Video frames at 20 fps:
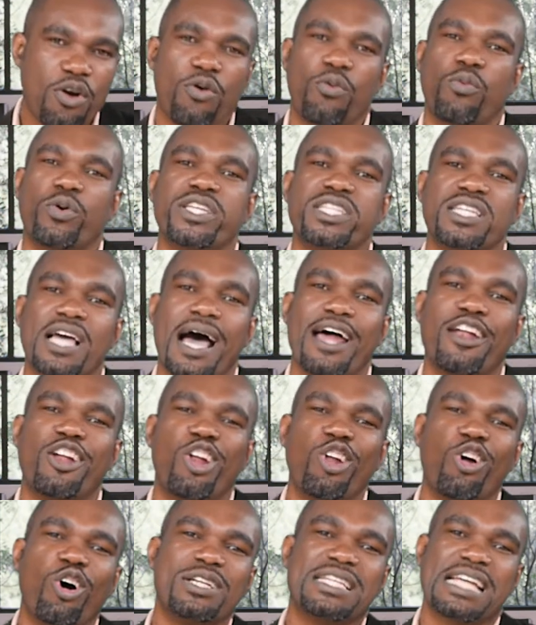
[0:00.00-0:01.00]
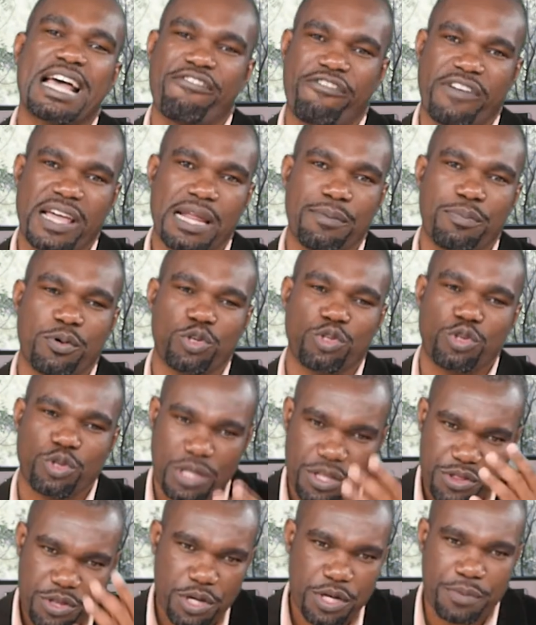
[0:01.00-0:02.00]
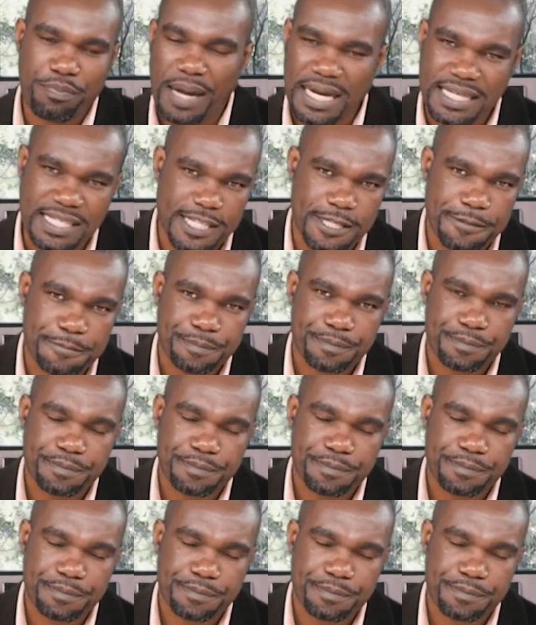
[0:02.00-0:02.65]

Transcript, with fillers: which are not available to the third party.